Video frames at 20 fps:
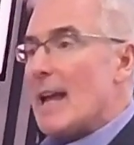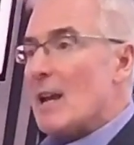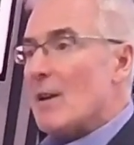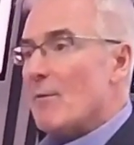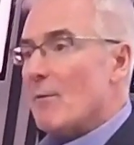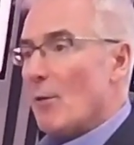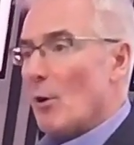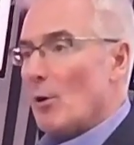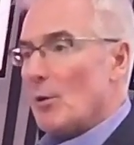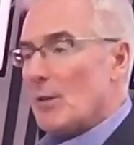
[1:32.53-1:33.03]

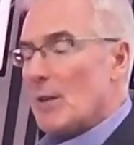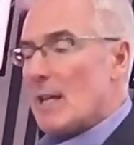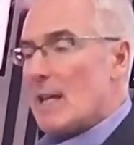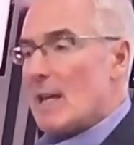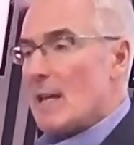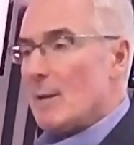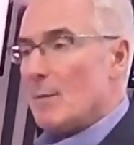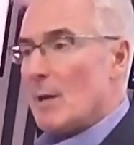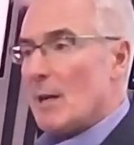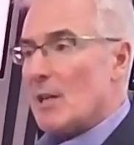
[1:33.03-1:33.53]
Invert the
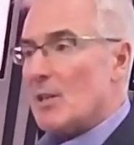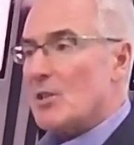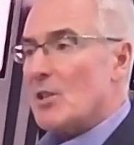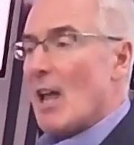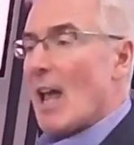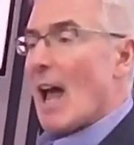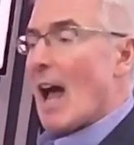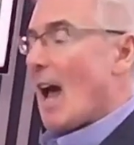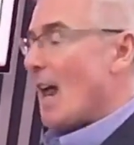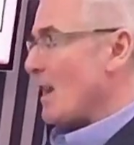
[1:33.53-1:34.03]
image,
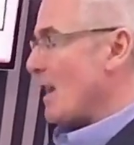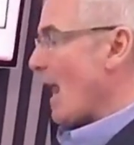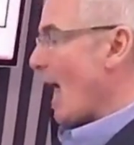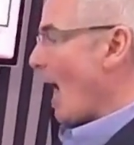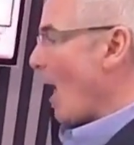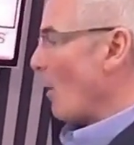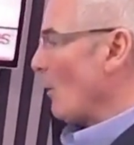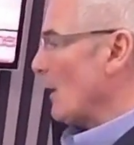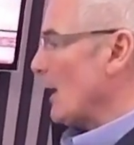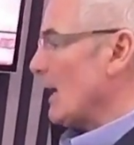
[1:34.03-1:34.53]
and
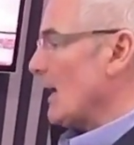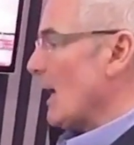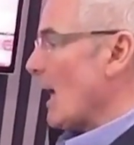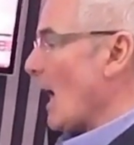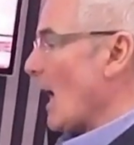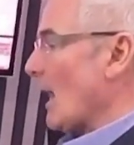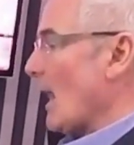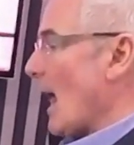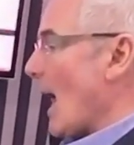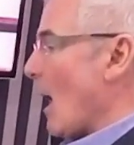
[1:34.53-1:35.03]
now
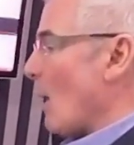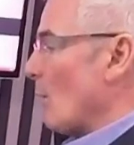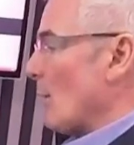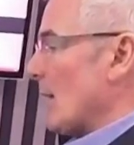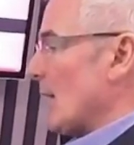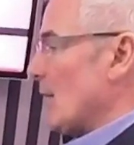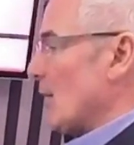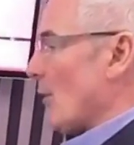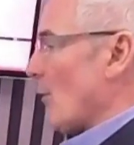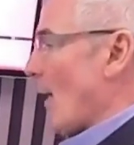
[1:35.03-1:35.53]
allow
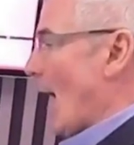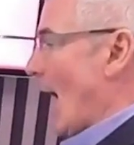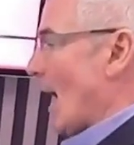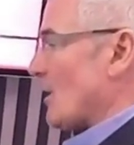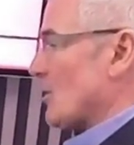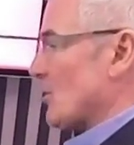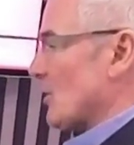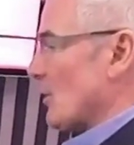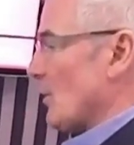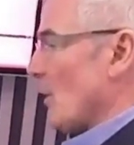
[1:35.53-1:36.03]

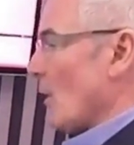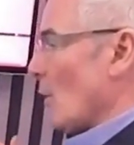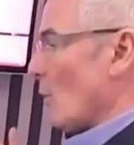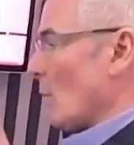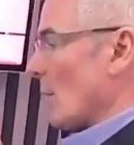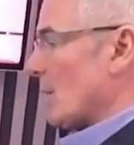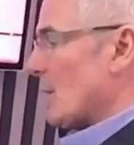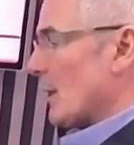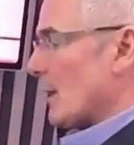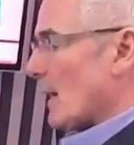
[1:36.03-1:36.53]
interaction
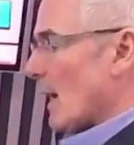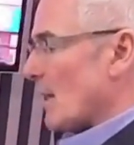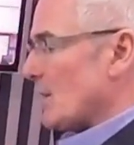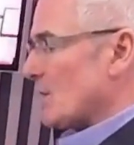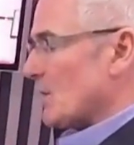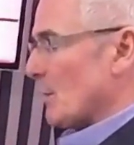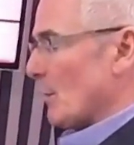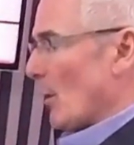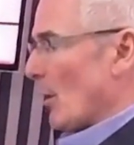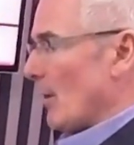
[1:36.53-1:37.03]
with the
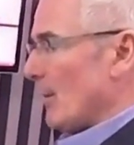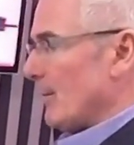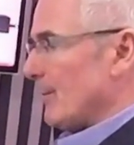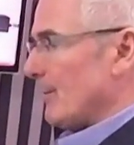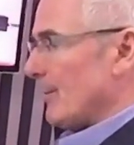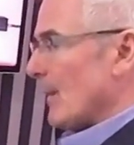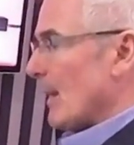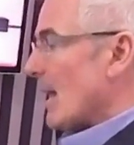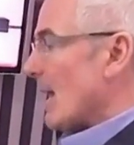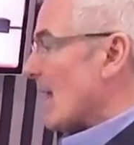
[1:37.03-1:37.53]
customer.
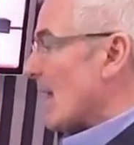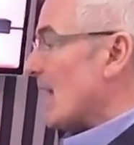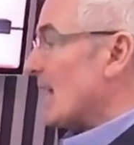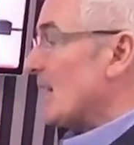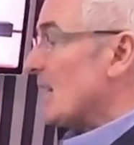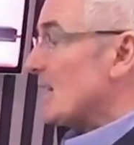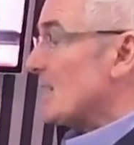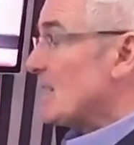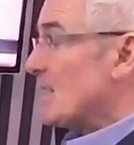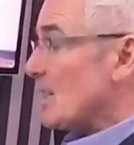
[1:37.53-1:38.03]

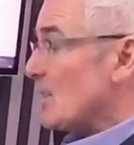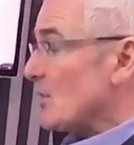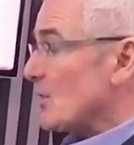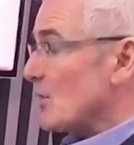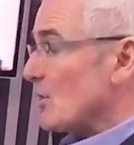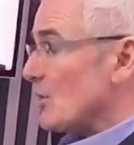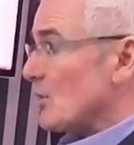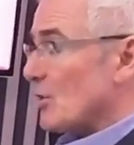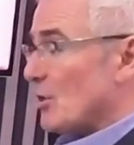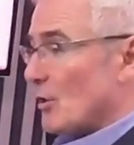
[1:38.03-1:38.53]
In
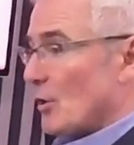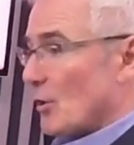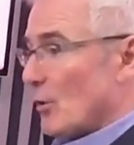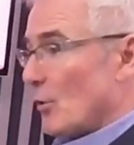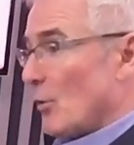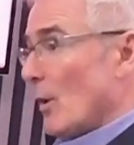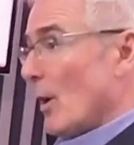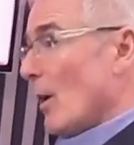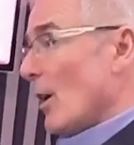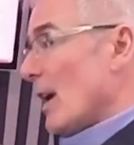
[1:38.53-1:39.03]
addition
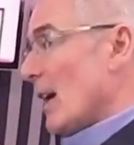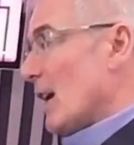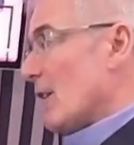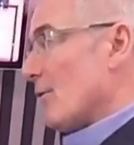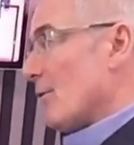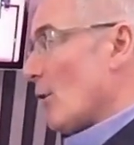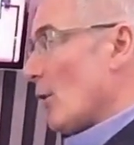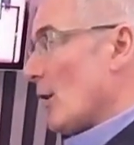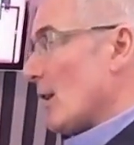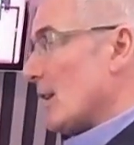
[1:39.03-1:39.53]
to
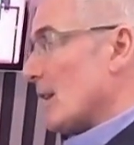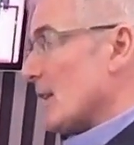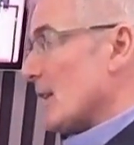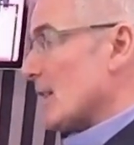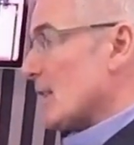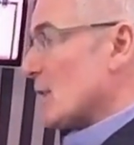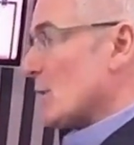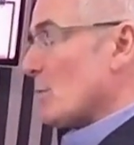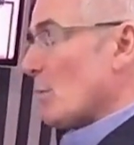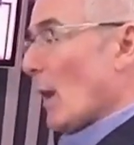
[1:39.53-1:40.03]
inverting the
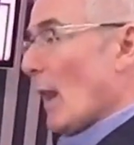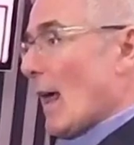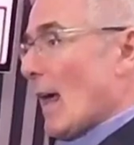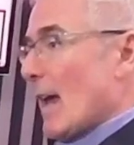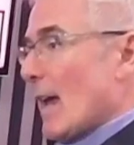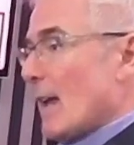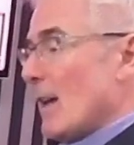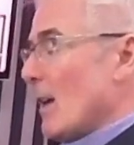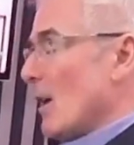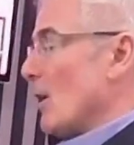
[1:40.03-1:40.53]

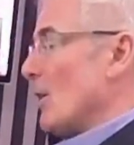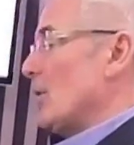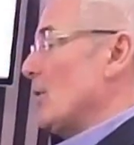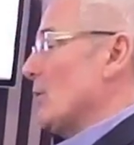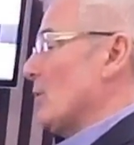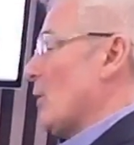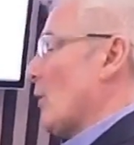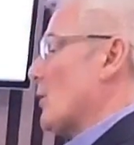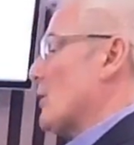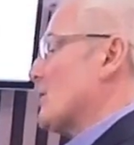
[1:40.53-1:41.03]
display,
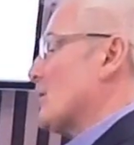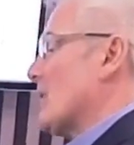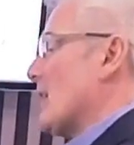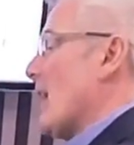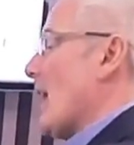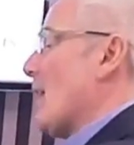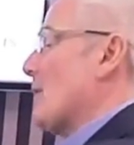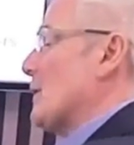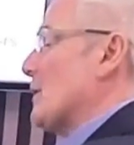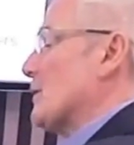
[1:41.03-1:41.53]
you'll notice that
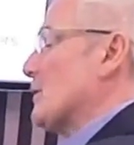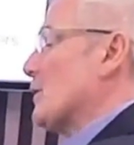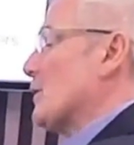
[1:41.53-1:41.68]
at the